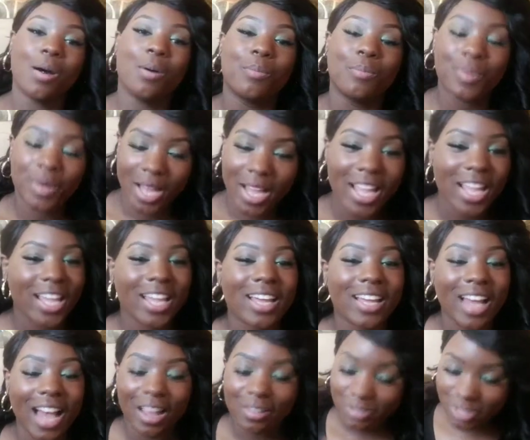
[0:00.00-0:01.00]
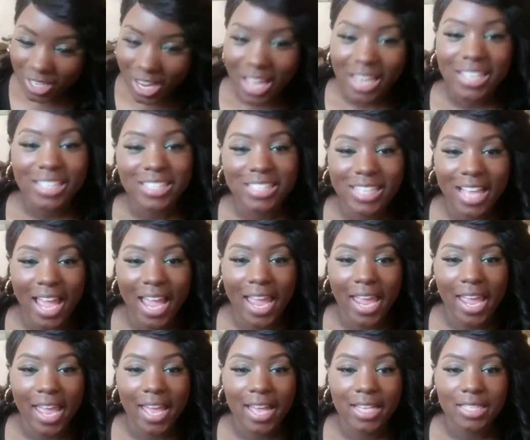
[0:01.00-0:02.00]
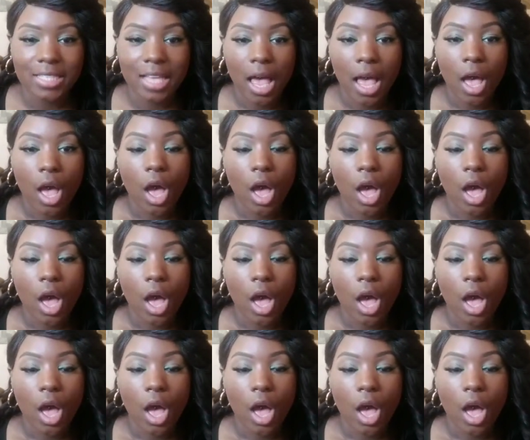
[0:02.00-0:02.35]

But I'm trying to say is,